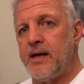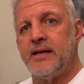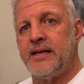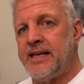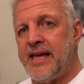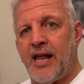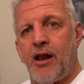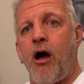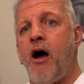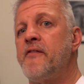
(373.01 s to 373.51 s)

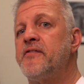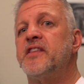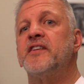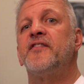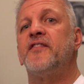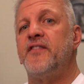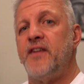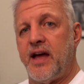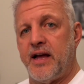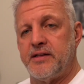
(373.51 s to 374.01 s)
get off the
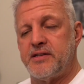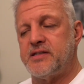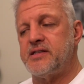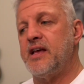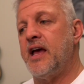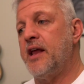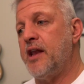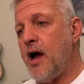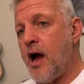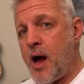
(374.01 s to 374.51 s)

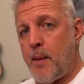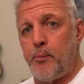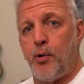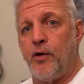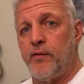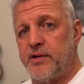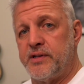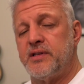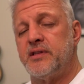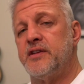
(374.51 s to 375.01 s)
fence and hop
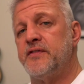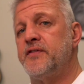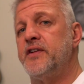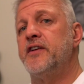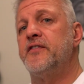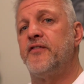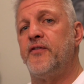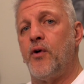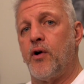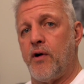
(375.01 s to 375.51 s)
over to the
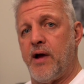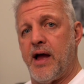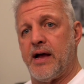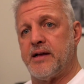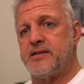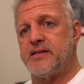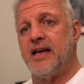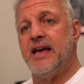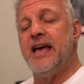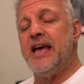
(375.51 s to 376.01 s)

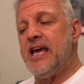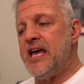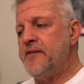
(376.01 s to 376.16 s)
V4S.